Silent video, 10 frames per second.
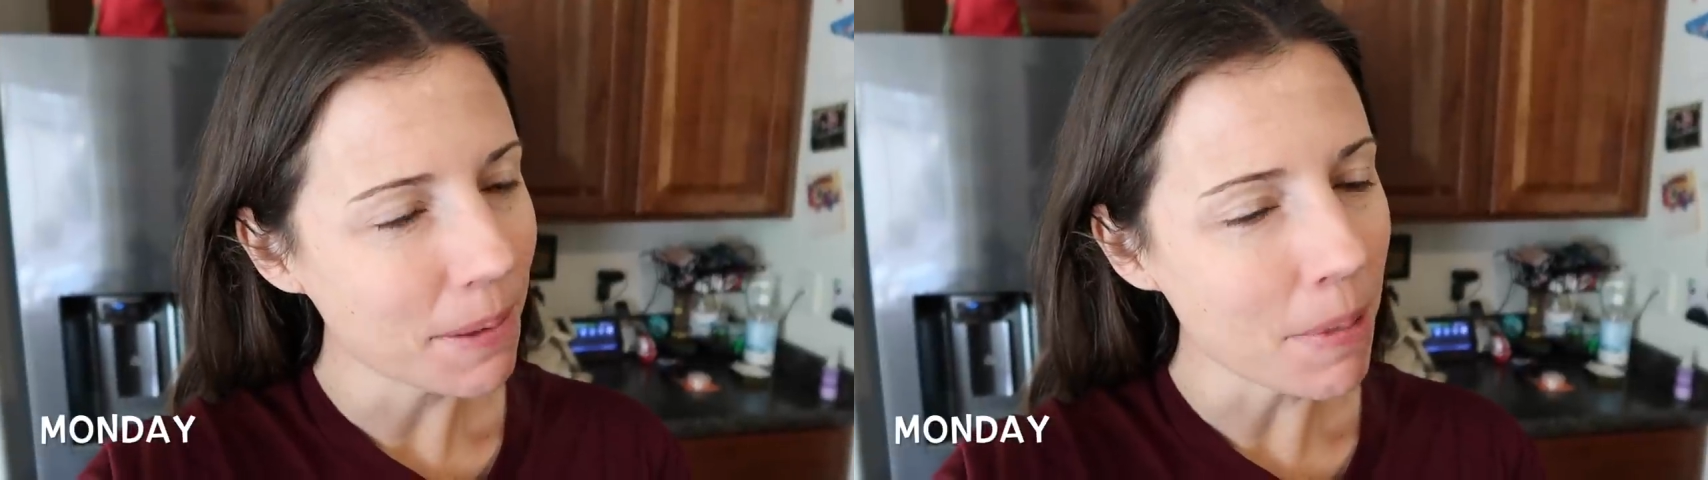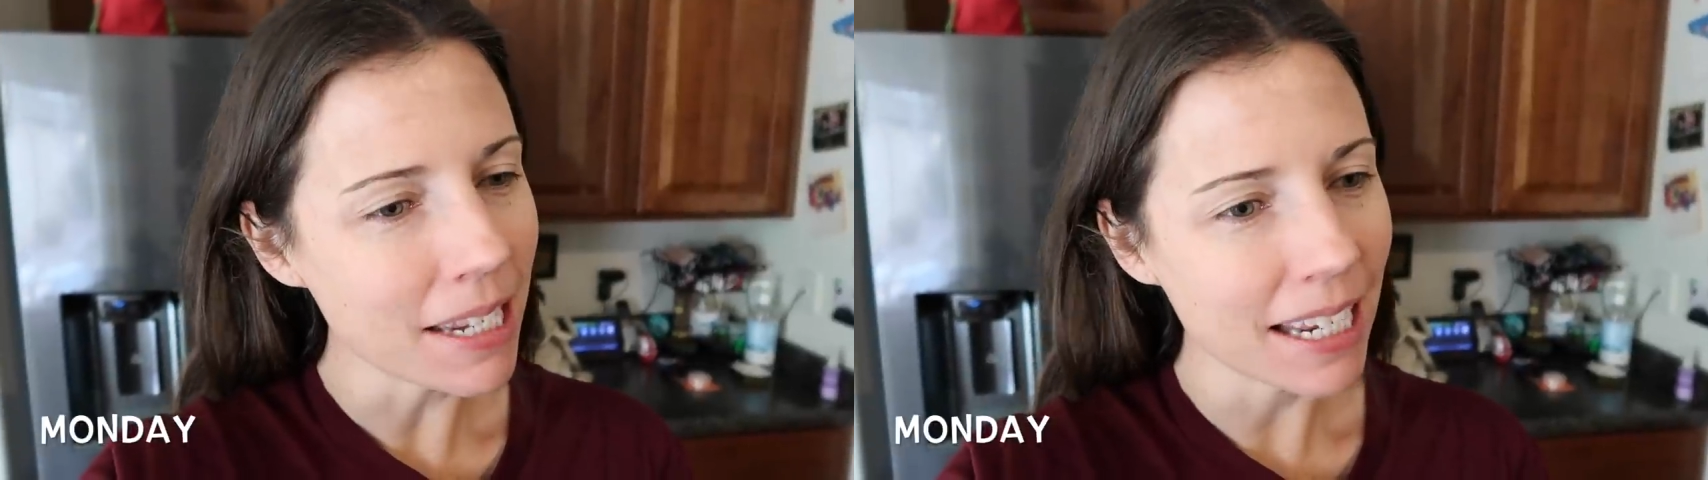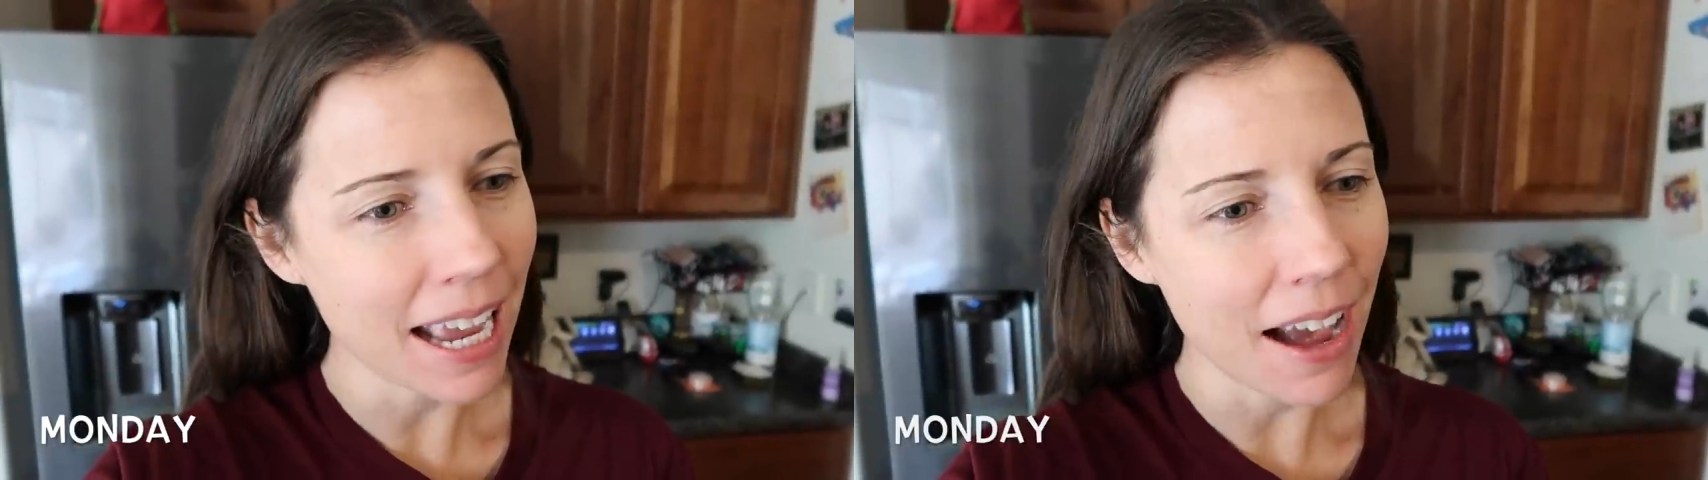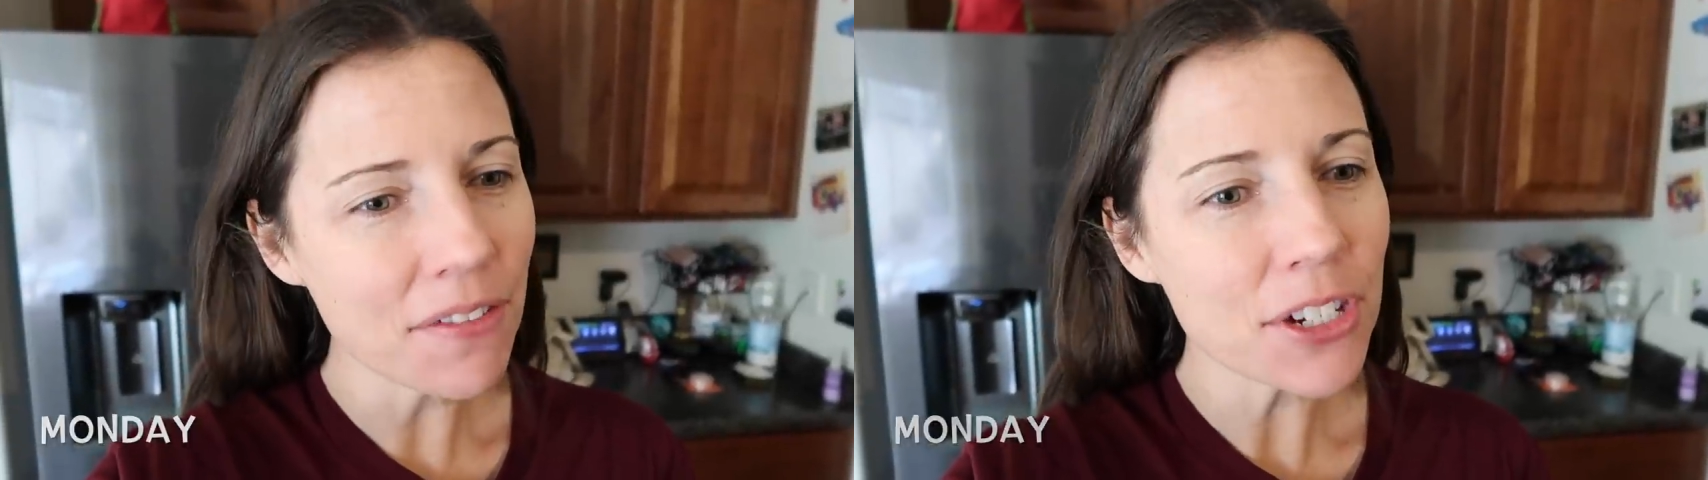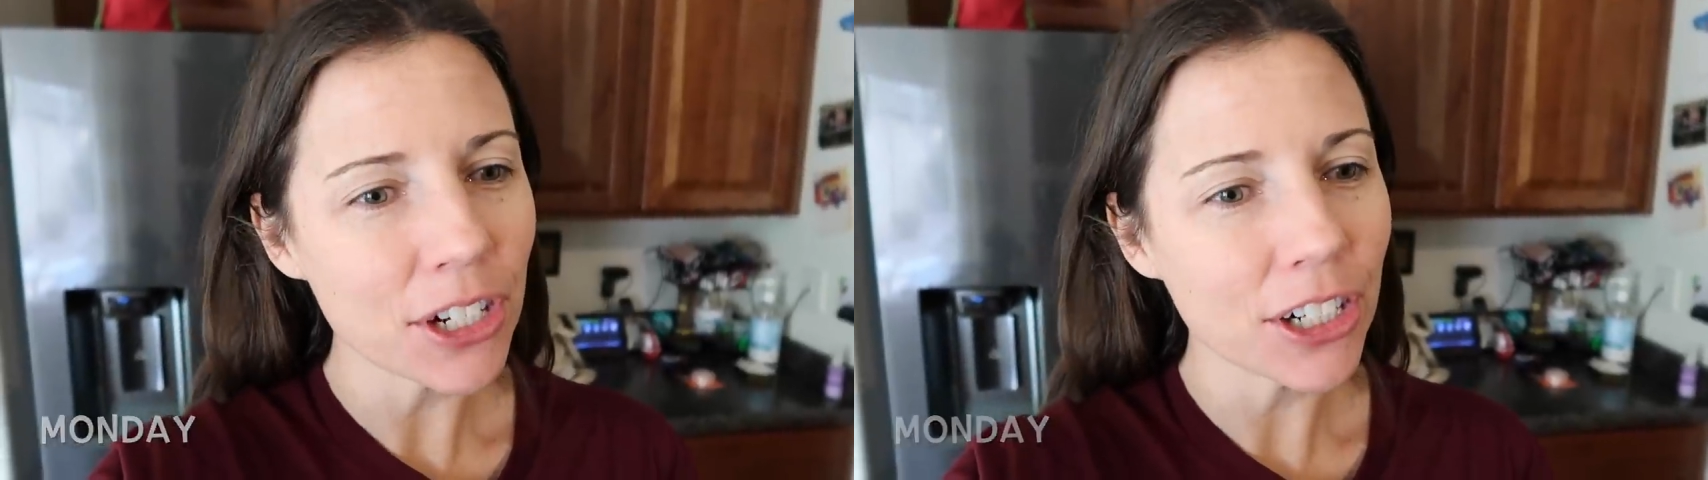Monday
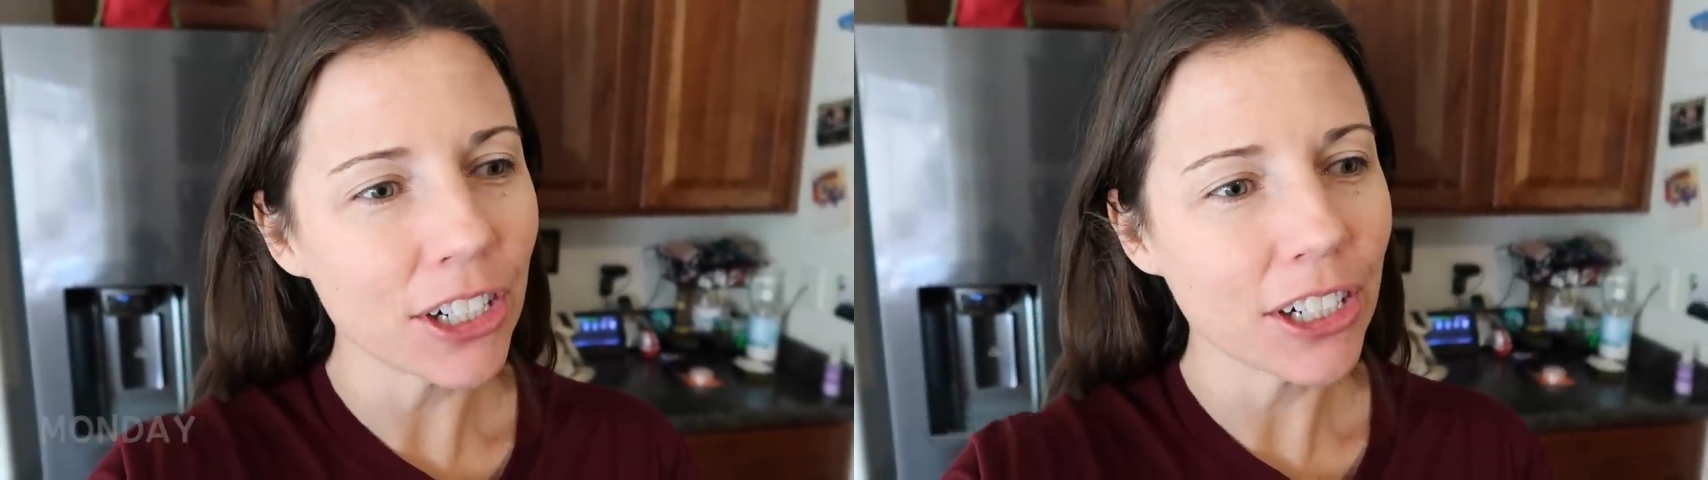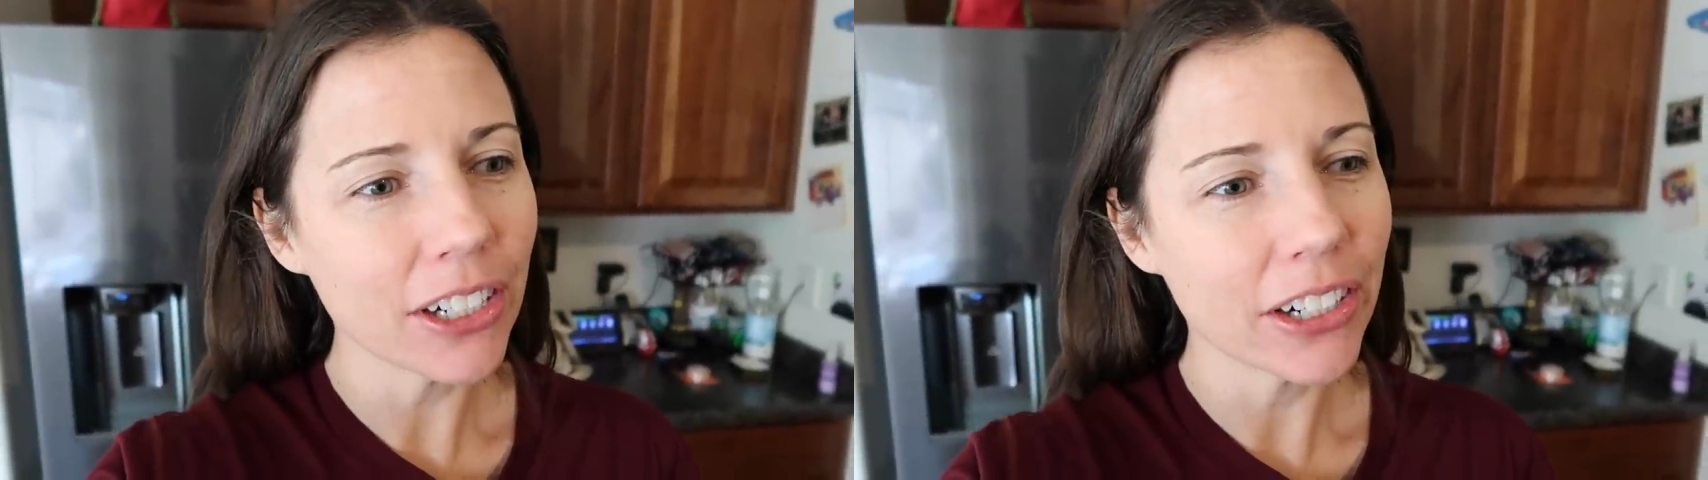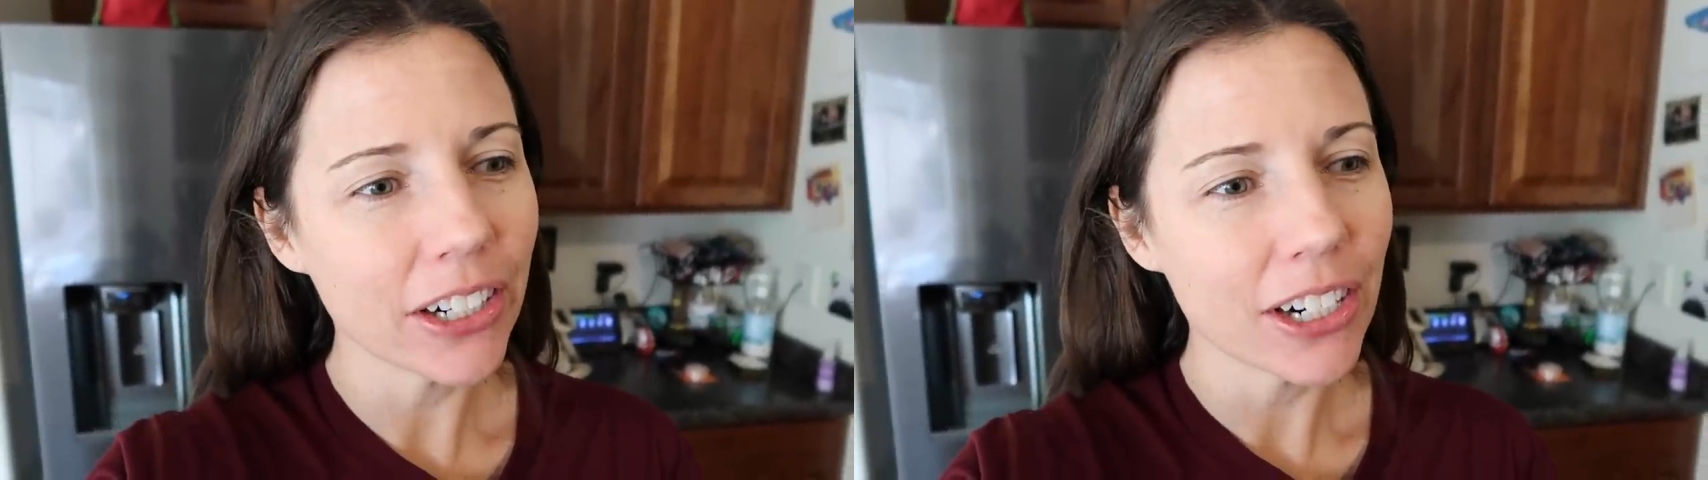after